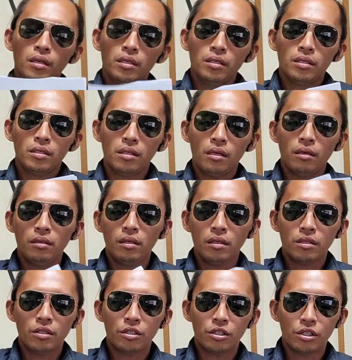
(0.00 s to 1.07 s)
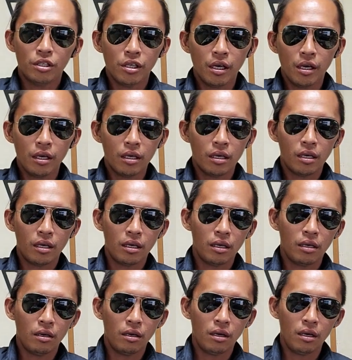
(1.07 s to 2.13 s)
so let's check
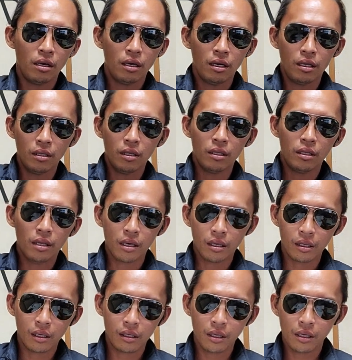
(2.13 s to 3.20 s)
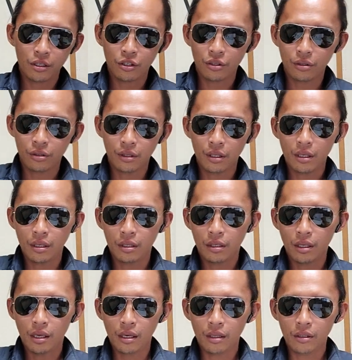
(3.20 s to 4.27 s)
on the declaration
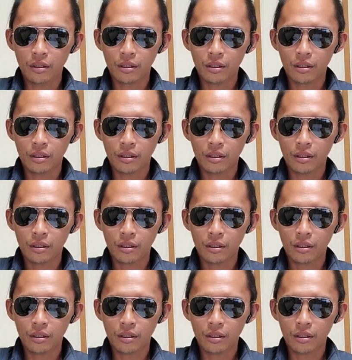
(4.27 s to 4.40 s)
details.